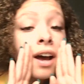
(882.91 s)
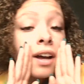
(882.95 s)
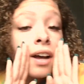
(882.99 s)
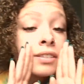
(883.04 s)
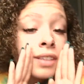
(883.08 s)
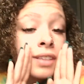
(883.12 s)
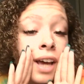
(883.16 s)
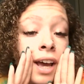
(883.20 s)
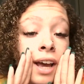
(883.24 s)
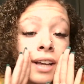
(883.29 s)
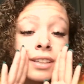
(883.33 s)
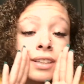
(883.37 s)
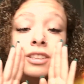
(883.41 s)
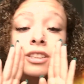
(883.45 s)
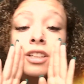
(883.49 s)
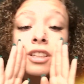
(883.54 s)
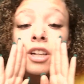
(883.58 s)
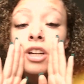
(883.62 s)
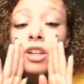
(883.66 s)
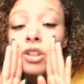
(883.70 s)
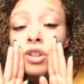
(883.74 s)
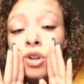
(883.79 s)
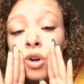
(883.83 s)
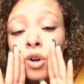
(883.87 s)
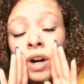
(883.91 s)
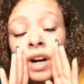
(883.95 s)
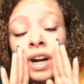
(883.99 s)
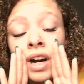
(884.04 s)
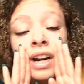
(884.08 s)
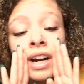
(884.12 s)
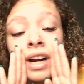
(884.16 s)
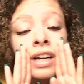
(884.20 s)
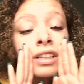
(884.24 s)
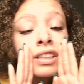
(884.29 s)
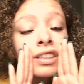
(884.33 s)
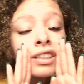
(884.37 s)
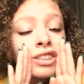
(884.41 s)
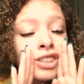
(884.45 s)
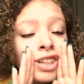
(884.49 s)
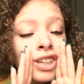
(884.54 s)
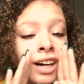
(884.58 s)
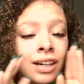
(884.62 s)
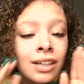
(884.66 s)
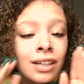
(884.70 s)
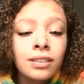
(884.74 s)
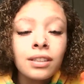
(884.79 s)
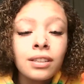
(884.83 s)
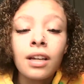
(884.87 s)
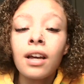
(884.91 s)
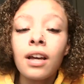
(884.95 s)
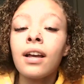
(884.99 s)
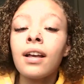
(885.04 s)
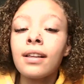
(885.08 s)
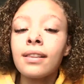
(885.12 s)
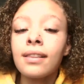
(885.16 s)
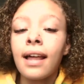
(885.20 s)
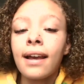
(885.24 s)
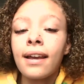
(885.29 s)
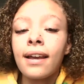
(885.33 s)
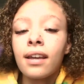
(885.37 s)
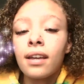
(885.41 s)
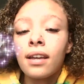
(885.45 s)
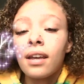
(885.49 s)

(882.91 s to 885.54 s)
Test your drugs. Like,